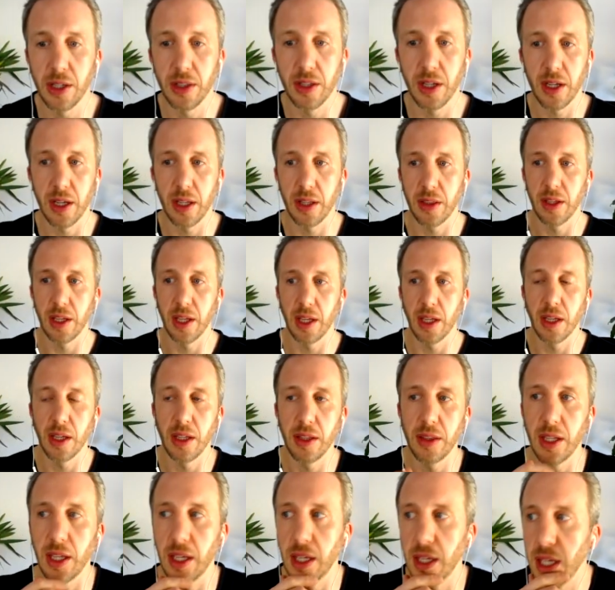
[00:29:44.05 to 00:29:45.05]
that the
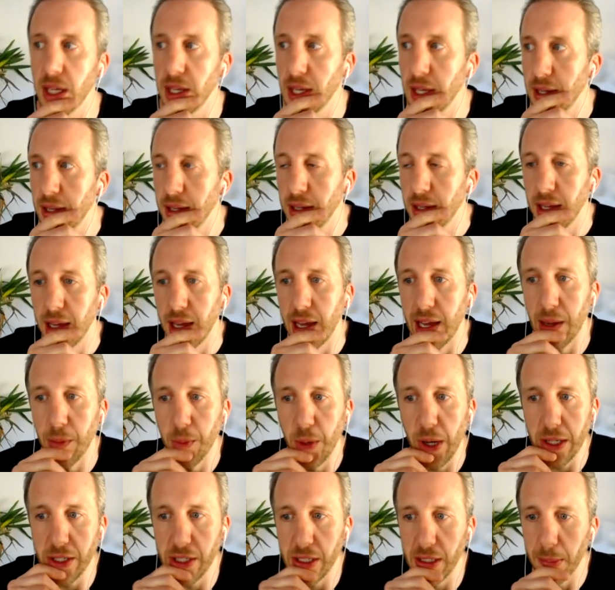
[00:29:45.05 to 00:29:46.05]
the uh, we're
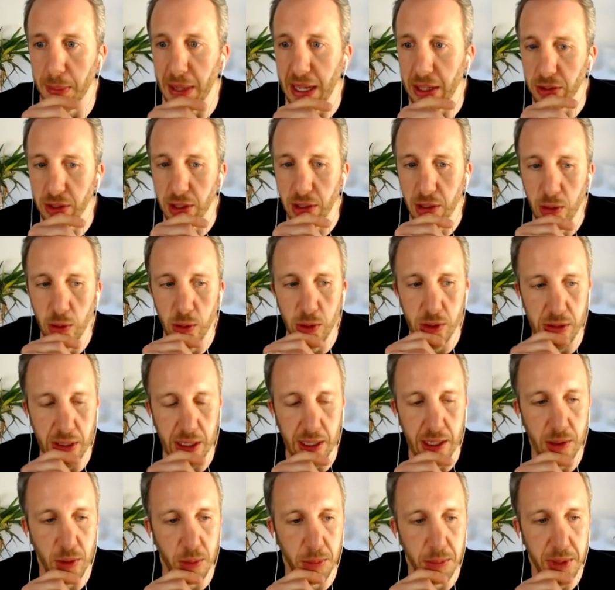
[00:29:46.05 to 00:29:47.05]
actually about to launch like
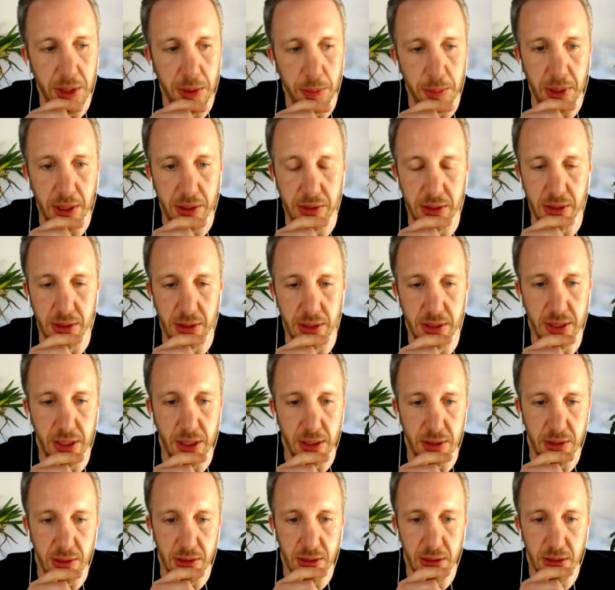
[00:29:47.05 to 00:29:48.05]
little MythBuster
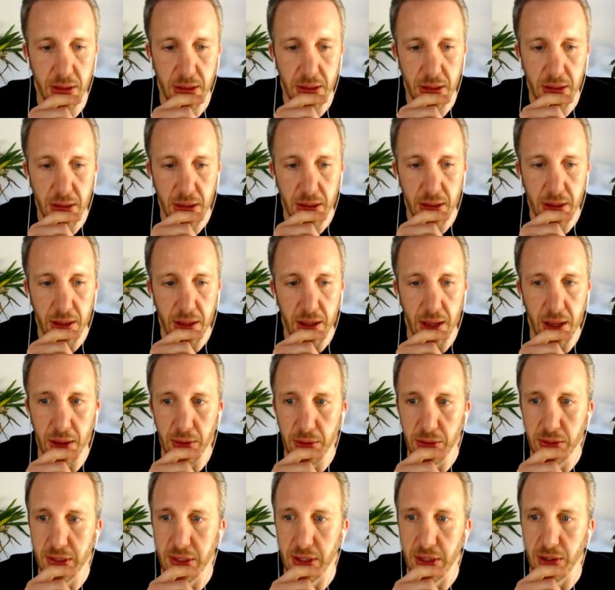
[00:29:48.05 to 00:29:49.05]
season
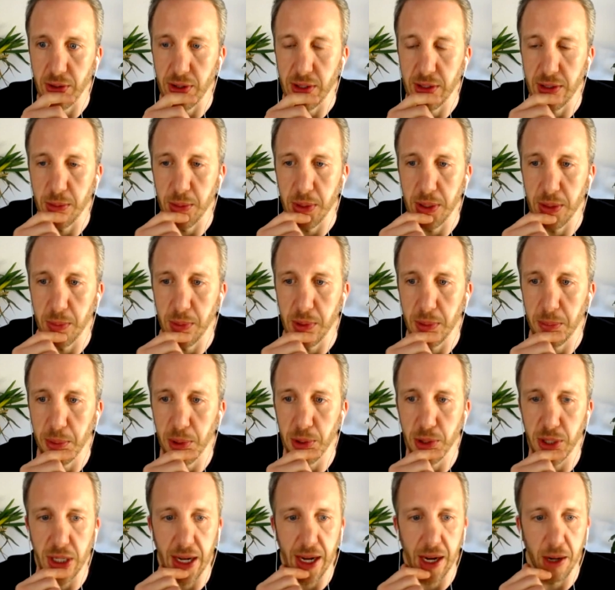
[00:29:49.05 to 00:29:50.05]
uh, series that we're, we're
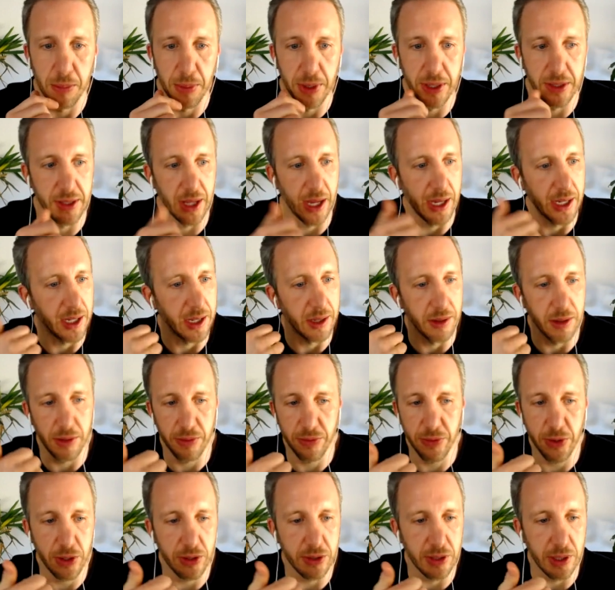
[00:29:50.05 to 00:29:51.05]
pushing out, but it's like
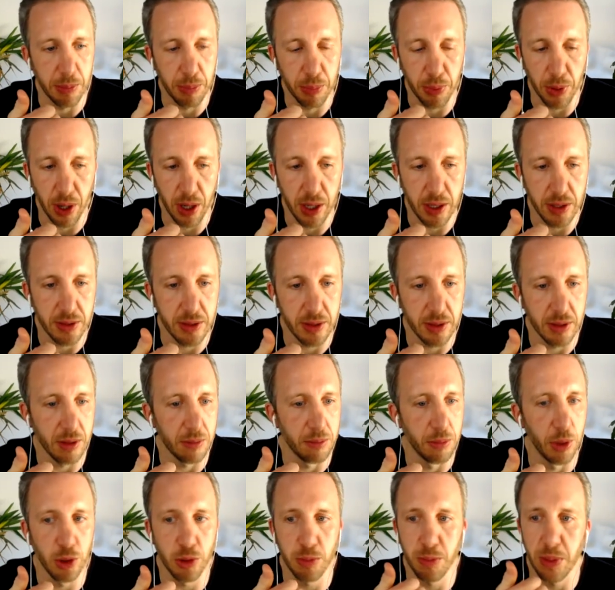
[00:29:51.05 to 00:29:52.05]
firstly price.
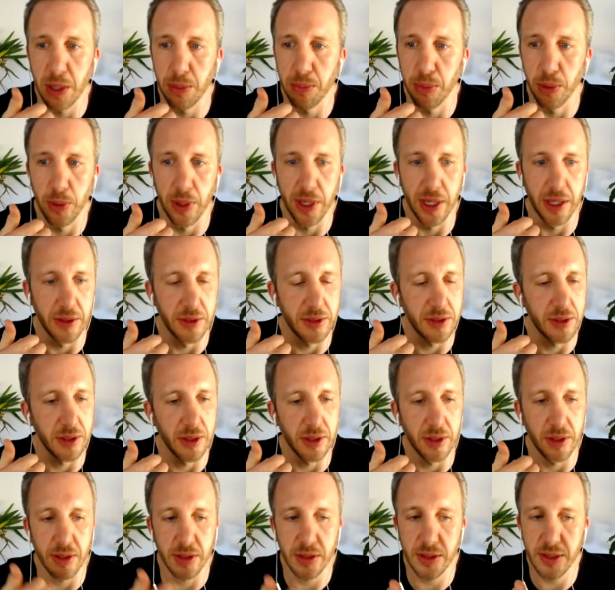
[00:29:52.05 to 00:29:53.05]
Most people, it's
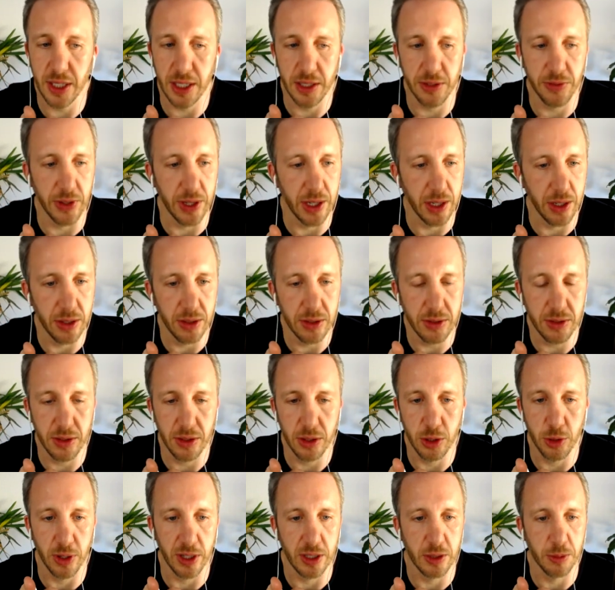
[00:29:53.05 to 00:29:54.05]
six figures
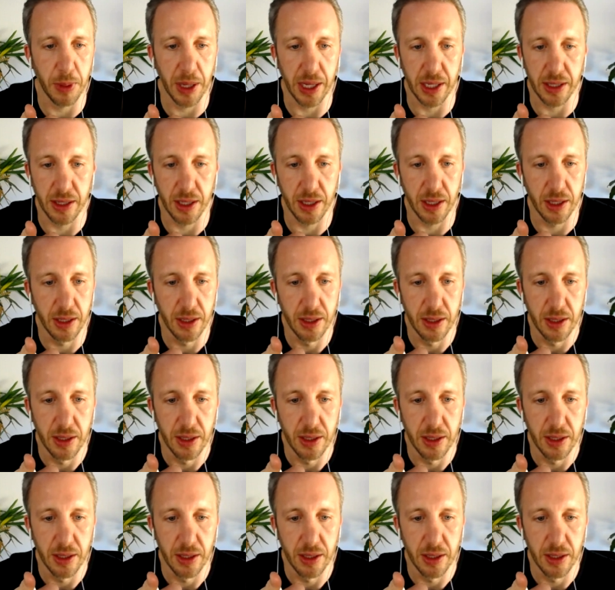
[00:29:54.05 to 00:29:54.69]
you're expecting.